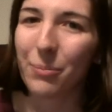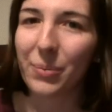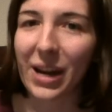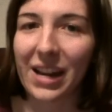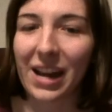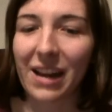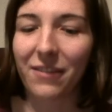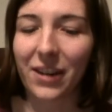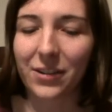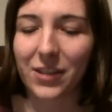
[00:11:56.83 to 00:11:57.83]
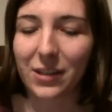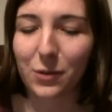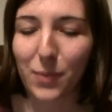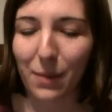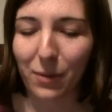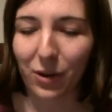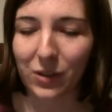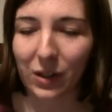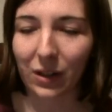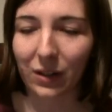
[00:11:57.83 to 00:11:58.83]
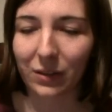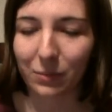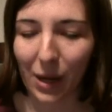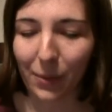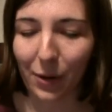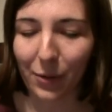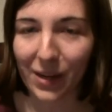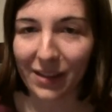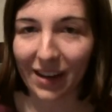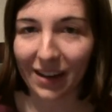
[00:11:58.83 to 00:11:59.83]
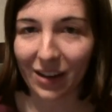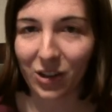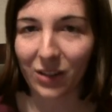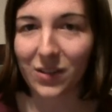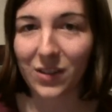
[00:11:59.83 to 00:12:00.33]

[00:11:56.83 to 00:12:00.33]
but I figured since it was Matt Mercer, MacBall would make that connection,